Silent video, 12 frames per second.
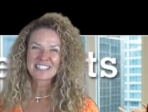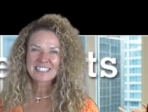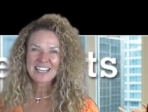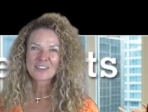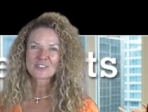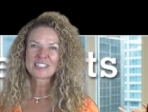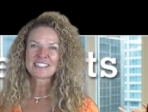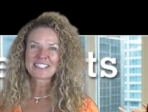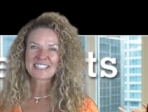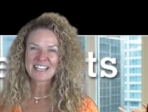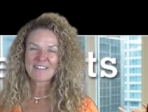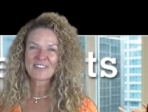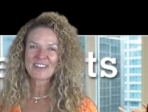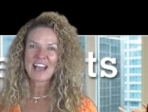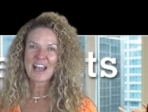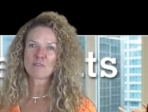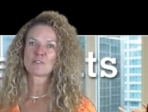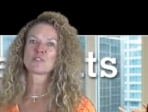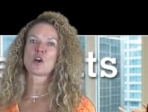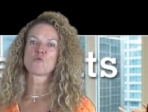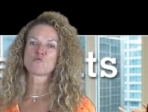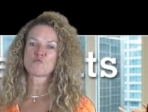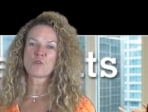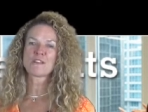607 hours
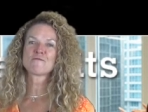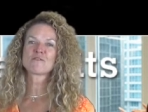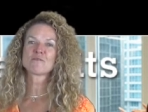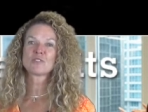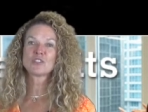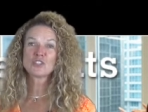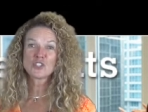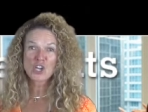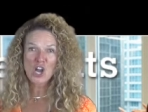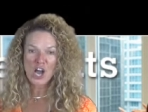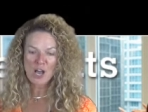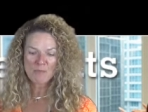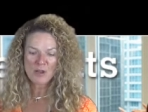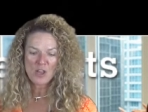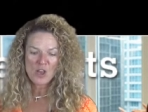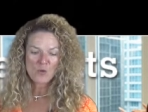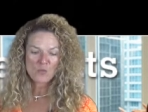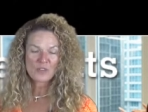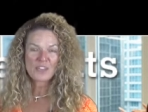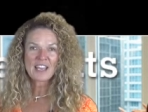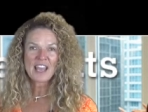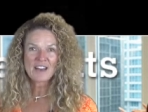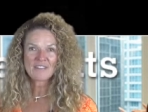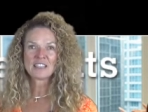away from the job when they
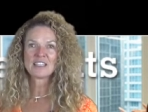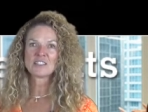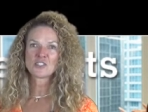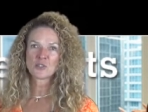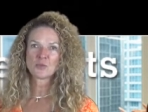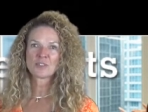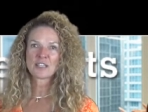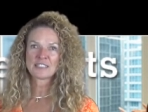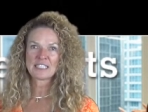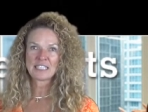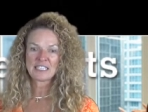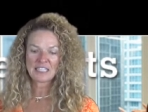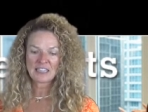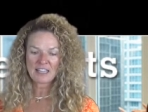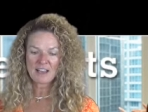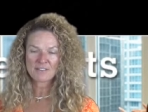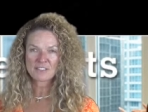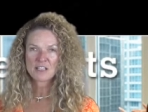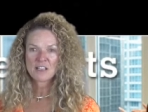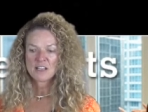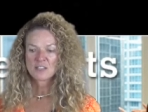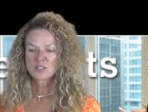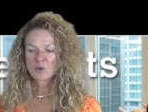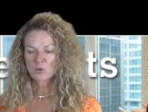have an issue with identity theft.
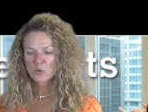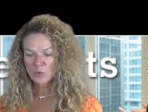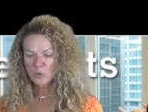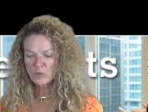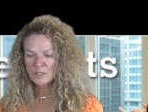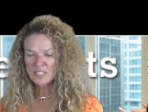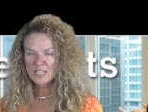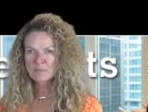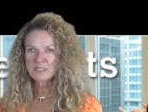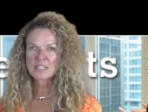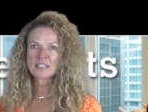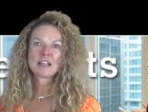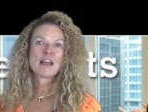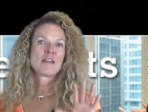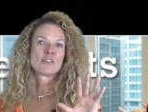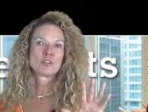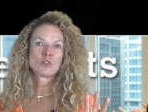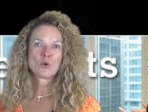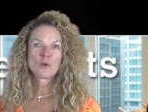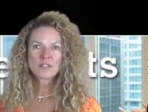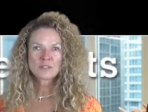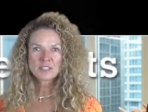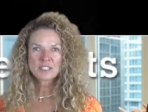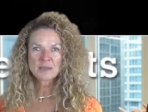So Kroll stepped in, the
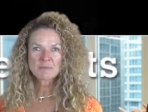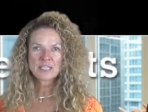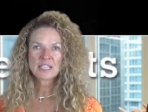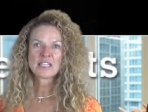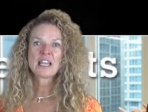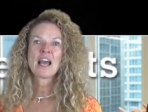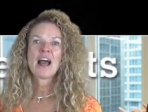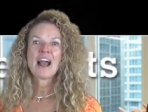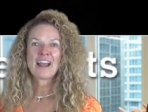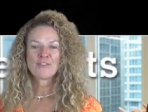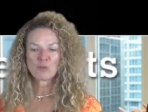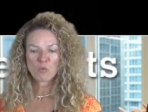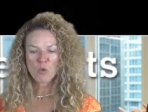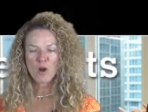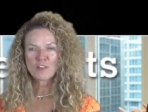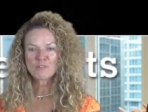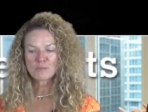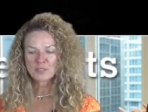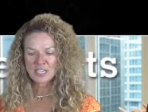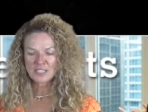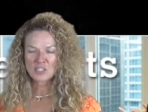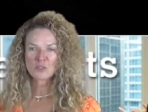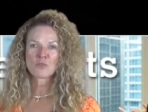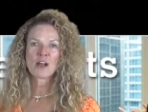lawyers stepped in, I had the wall of
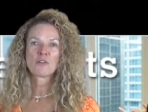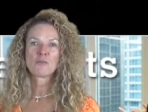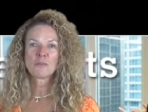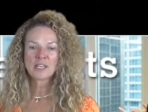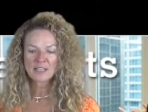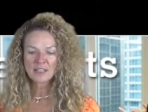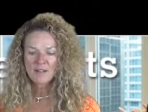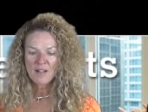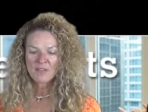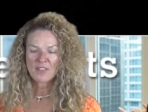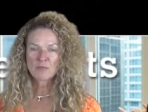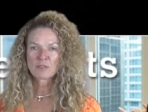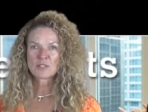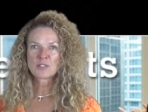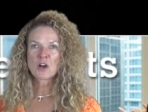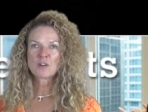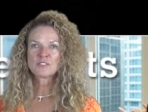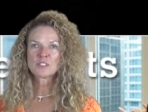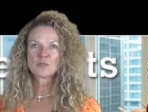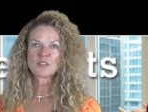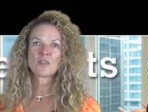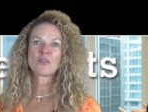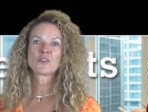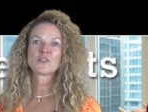protection around me, they resolved it
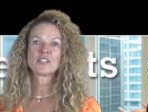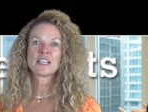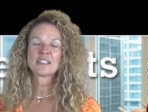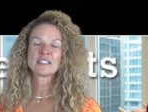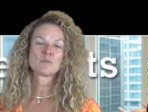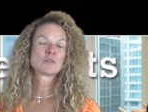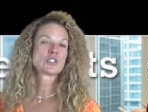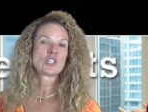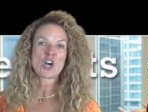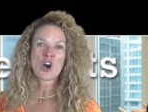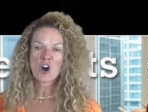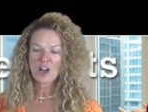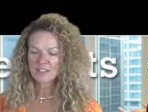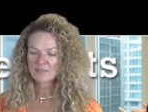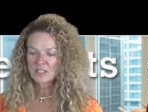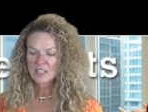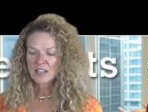within 30 days, it was gone.